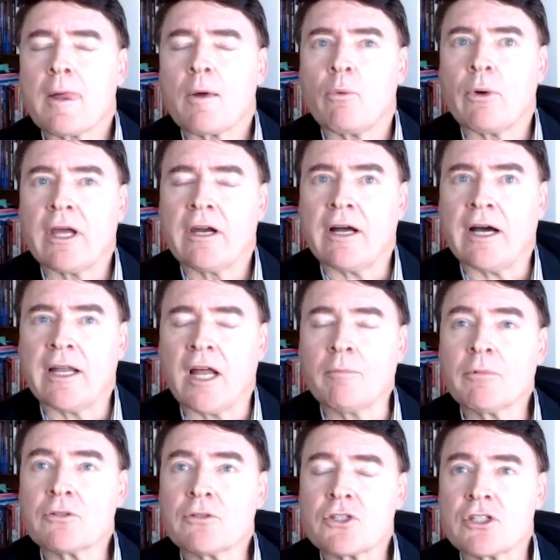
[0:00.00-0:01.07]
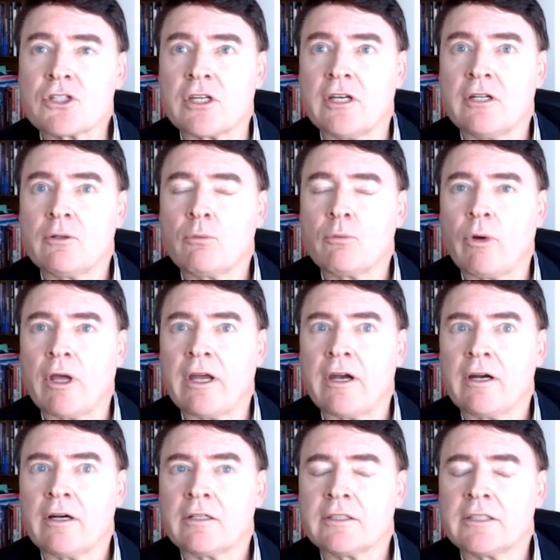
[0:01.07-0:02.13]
where, and I'm concerned where